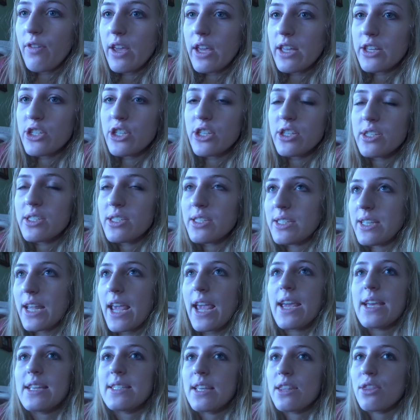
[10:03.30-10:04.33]
it just
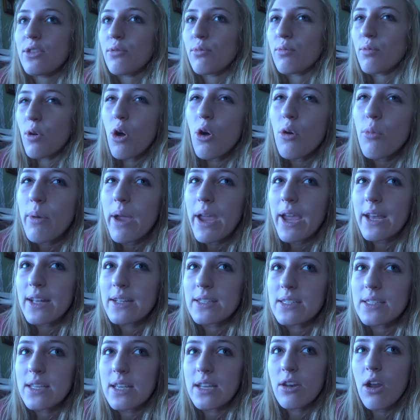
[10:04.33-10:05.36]
stays at the
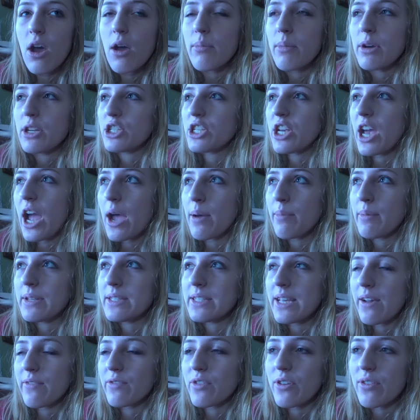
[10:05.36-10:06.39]
romance and not much
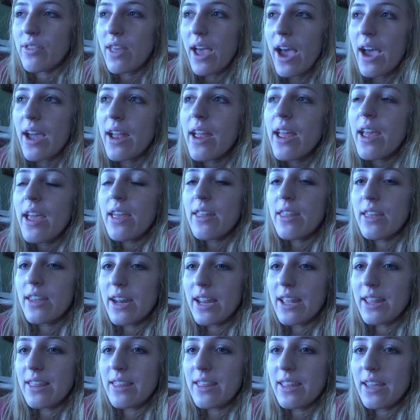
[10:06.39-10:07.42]
happens after that, then
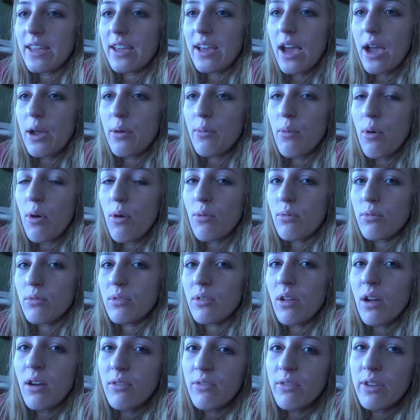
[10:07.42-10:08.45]
I think I won't
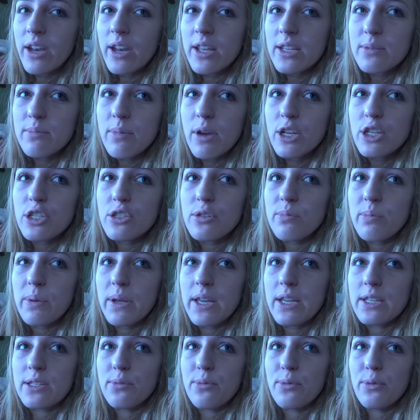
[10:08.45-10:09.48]
love it as much
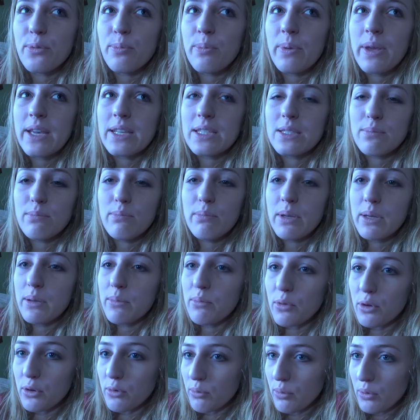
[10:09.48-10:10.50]
because it won't be as
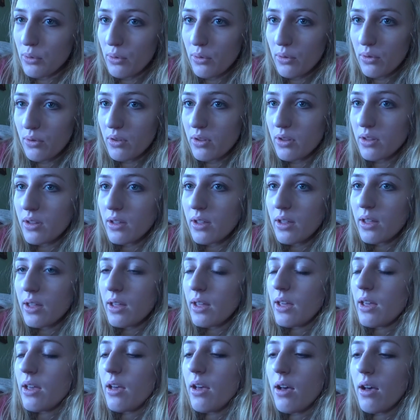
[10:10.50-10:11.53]
memorable,
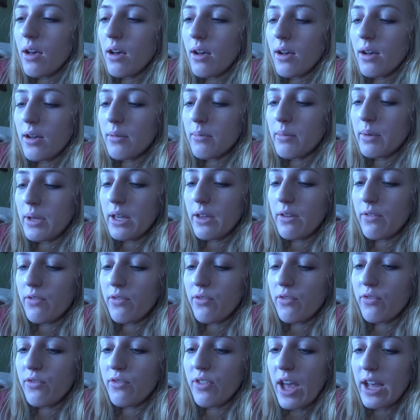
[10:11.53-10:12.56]

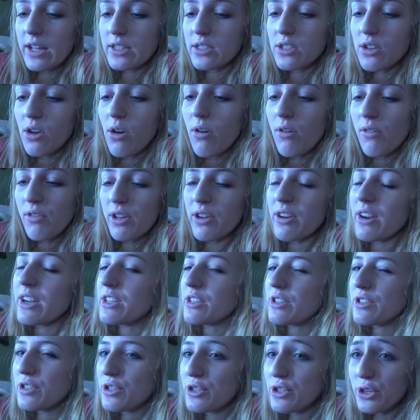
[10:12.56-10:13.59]
if that's all there
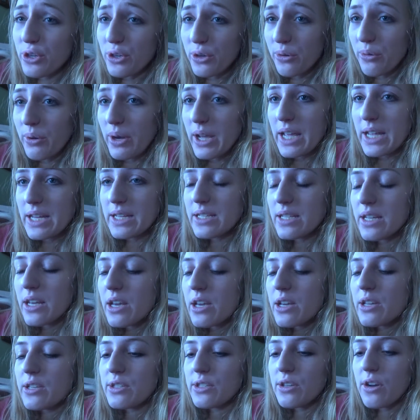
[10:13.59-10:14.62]
is to it.
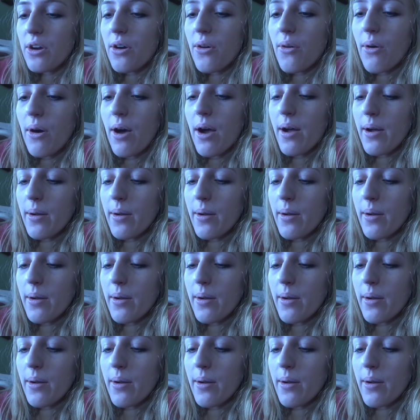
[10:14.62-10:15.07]
So,